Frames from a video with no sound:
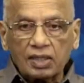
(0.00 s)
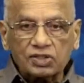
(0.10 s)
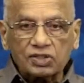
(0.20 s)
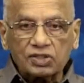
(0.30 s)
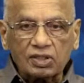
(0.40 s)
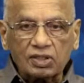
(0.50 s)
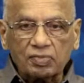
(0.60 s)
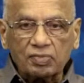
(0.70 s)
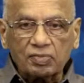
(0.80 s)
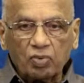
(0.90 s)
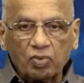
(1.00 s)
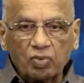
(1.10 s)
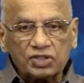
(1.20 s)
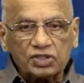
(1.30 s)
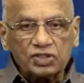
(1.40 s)
That is, and
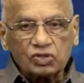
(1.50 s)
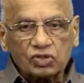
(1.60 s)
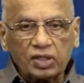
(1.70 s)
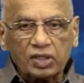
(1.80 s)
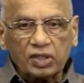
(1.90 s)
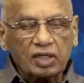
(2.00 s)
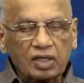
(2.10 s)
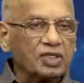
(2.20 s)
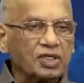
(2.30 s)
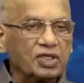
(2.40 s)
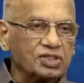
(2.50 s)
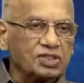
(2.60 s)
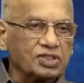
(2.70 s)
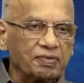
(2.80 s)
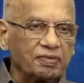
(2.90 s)
polyester sewing ring
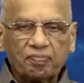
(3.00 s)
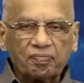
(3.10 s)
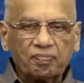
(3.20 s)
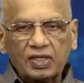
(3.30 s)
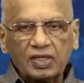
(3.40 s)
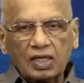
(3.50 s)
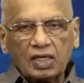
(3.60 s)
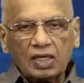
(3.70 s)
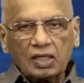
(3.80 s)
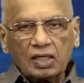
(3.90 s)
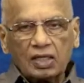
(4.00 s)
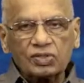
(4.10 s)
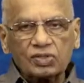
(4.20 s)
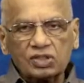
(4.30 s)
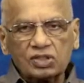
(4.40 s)
remains the same.
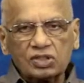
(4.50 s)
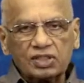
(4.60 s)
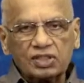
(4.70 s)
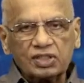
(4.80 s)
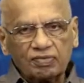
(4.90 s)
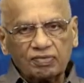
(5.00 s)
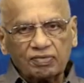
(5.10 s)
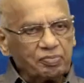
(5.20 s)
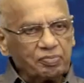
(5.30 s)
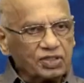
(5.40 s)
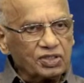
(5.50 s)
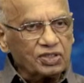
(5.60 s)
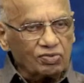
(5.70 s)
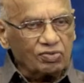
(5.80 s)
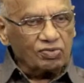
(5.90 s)
Now, this is the
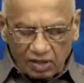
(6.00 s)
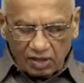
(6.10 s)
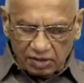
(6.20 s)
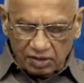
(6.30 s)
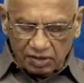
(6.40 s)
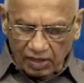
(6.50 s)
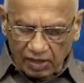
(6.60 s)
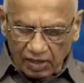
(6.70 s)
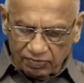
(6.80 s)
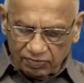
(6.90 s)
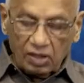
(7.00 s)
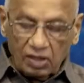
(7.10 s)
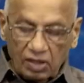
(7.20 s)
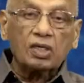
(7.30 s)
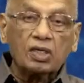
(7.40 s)
fabrication of the current valve,
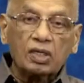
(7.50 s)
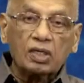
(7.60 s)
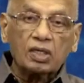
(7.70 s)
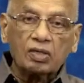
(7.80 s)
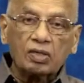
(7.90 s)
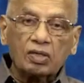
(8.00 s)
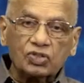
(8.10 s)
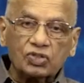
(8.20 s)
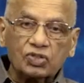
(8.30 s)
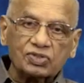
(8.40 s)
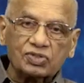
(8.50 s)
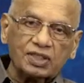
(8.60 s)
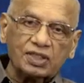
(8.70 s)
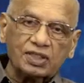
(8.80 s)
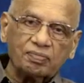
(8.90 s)
which you have
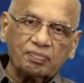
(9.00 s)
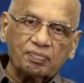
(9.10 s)
seen.